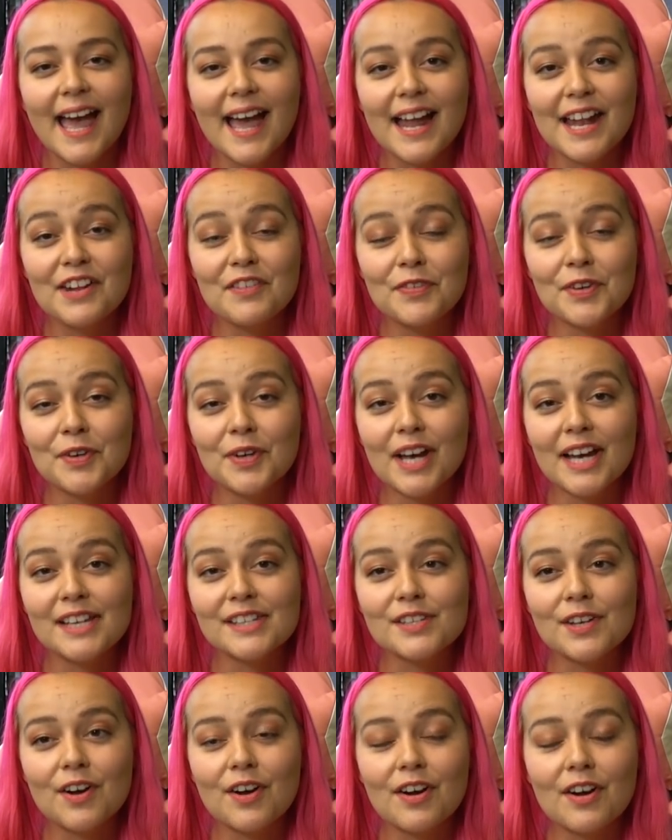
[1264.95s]
And if you
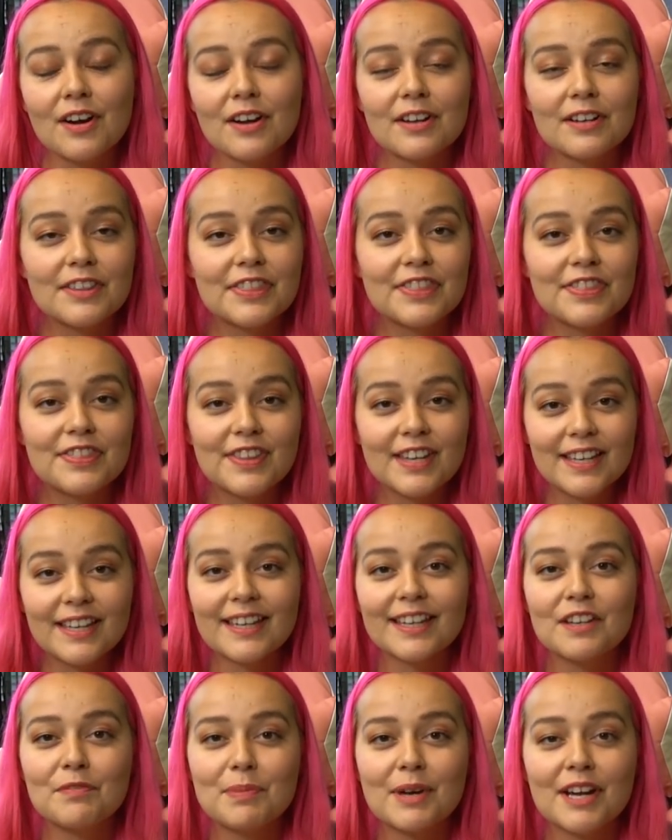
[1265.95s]
guys are
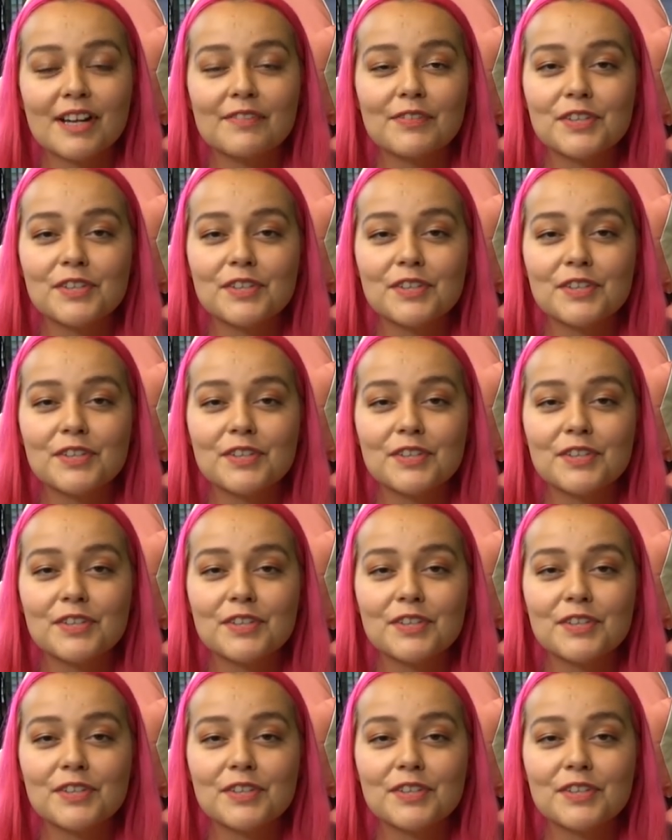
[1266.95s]
thinking about,